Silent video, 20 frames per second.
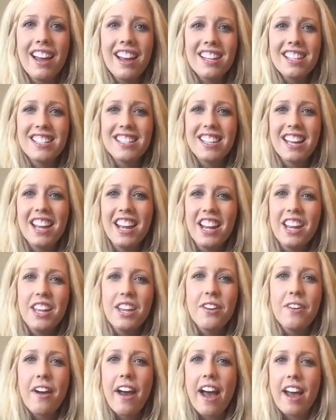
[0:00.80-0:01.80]
guys,
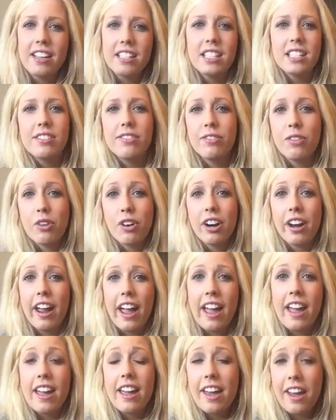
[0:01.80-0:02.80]
you asked for
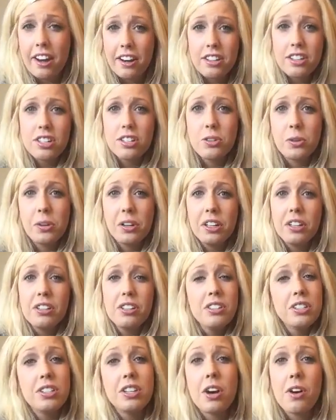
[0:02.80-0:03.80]
a hair tutorial,
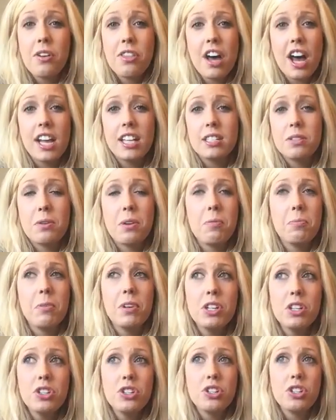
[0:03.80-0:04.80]
so that's what I'm
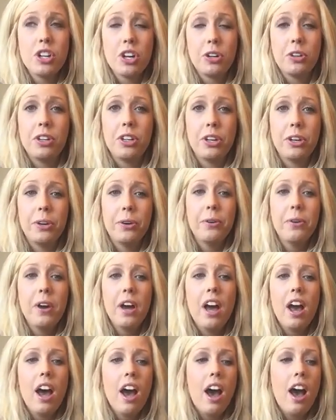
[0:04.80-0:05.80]
going to show you.
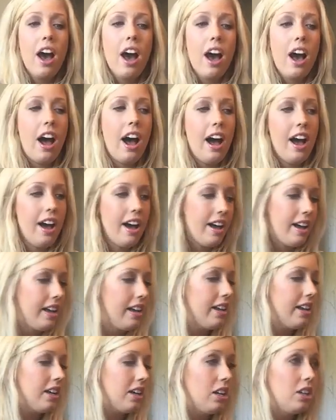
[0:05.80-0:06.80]

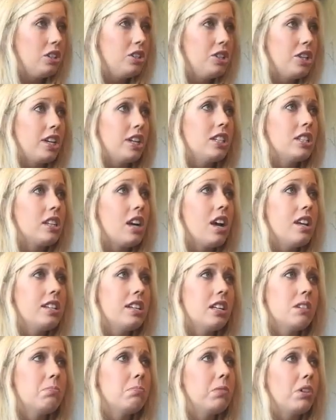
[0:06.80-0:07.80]
I just got
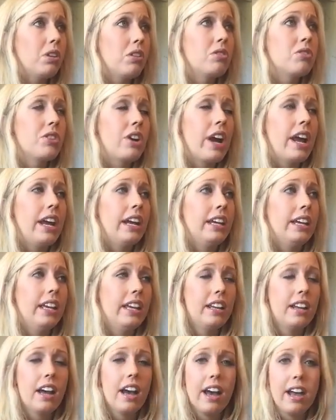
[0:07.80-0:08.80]
done blow drying
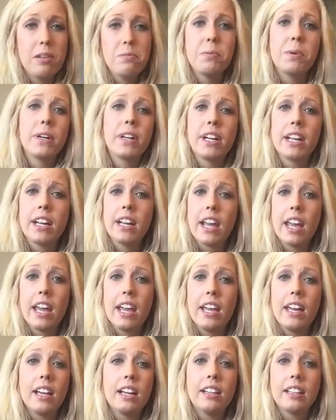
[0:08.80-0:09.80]
it. I put in
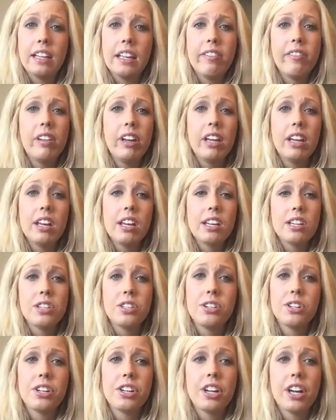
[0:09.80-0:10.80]
a leave-in
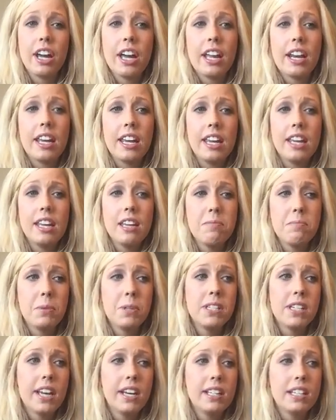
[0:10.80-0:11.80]
conditioner and a heat
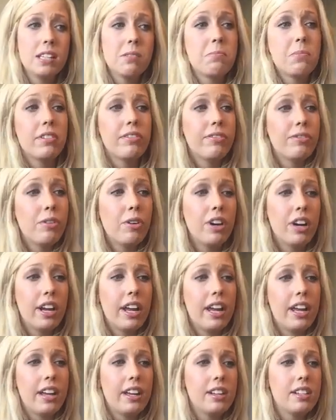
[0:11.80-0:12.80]
protectant
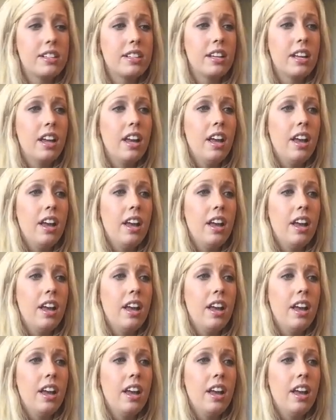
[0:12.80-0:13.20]
beforehand,